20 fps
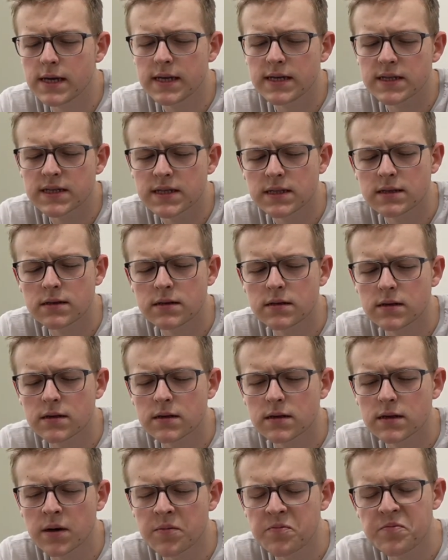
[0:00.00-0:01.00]
isn't
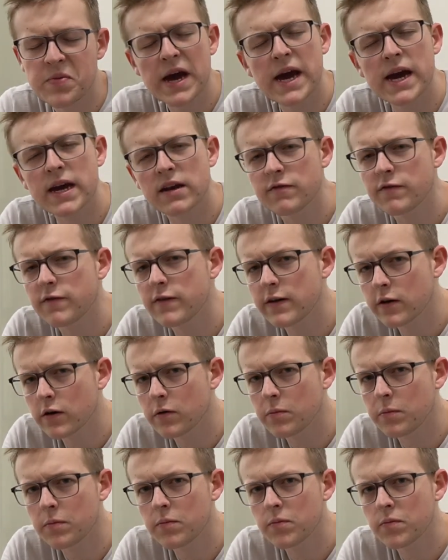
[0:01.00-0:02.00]
a bad
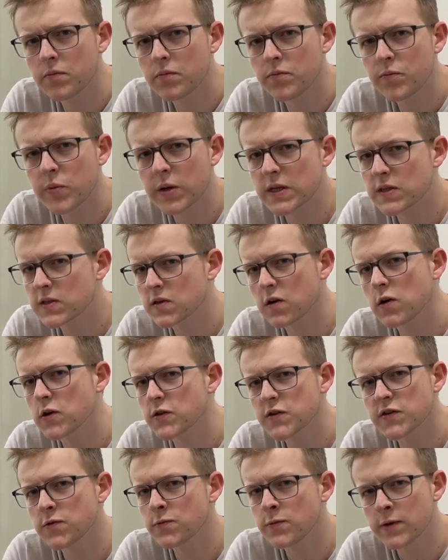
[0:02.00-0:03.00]
film, but it's
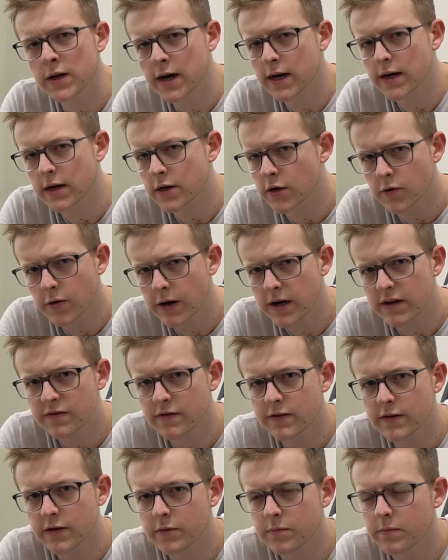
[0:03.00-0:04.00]
also not a great
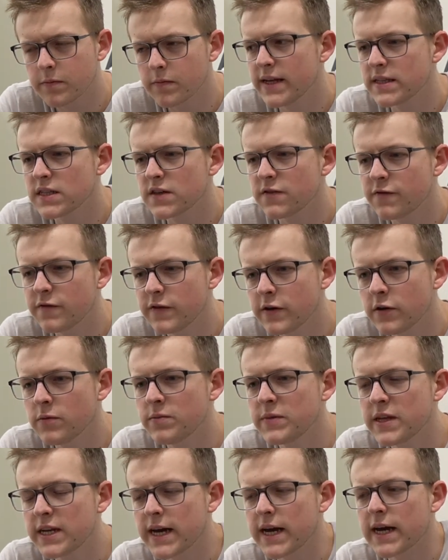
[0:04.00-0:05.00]
film. It's a
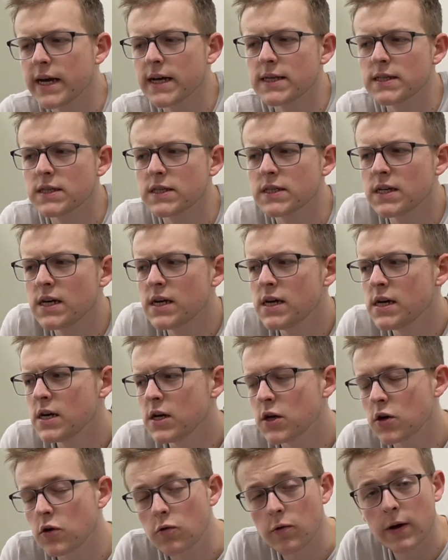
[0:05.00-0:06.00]
film that has
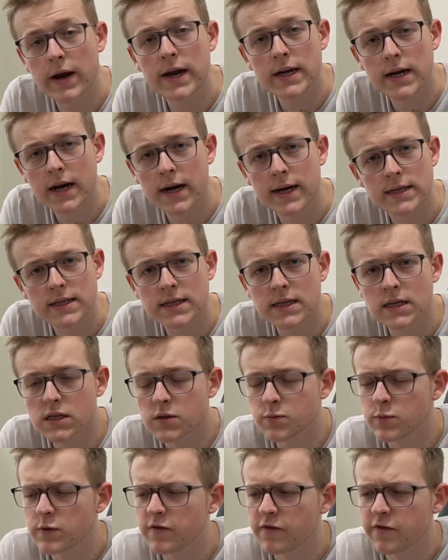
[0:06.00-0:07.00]
great ideas
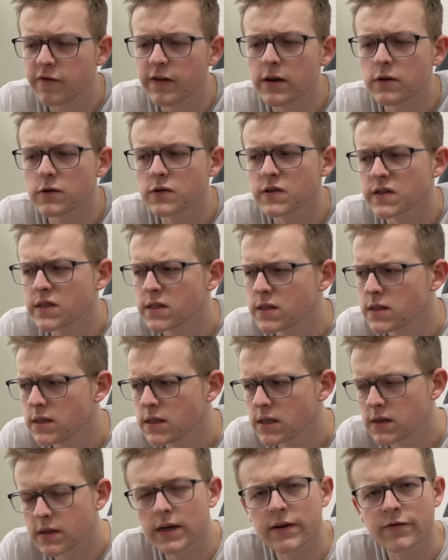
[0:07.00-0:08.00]
but fails to
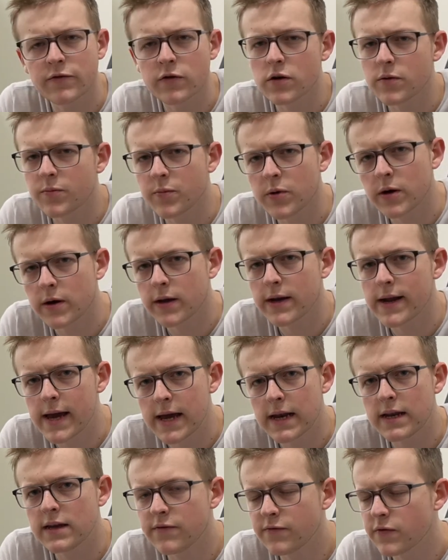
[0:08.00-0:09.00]
deliver upon
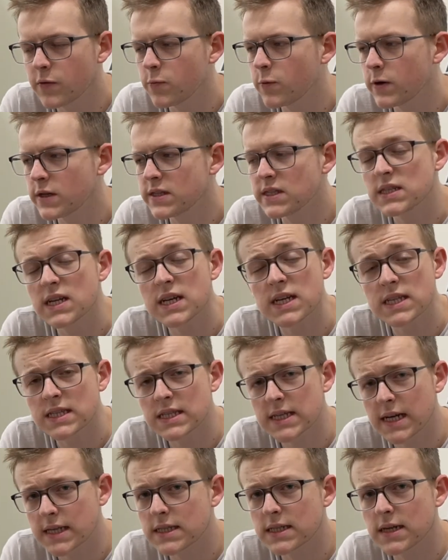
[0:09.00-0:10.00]
any of the ones that it
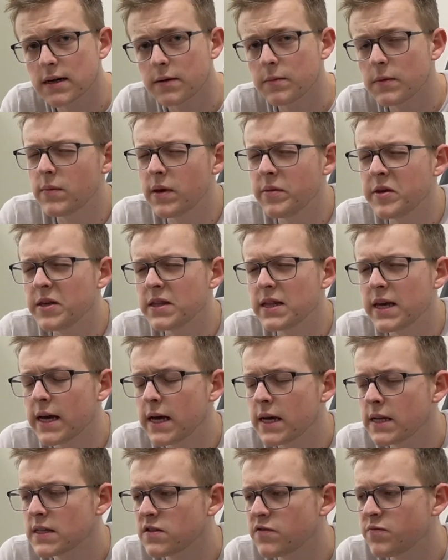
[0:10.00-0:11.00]
sets up. Maybe in the
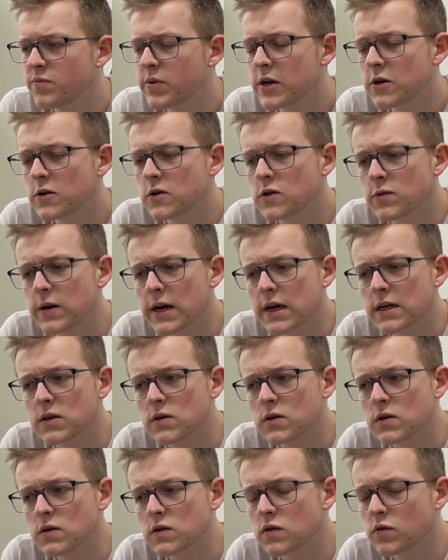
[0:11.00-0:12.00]
hands of better
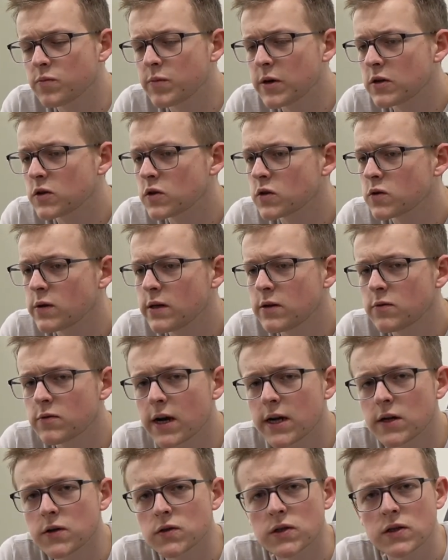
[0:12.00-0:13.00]
directors or better
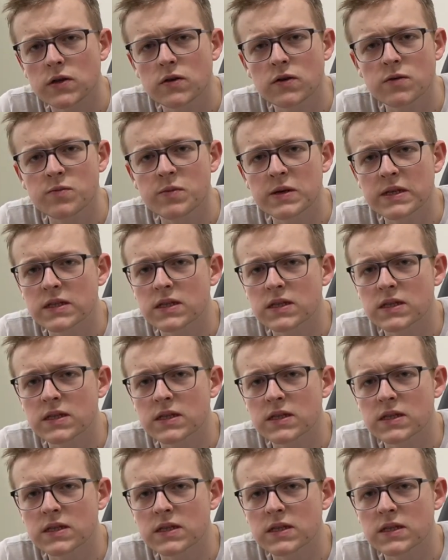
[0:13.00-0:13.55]
screenwriters it could have been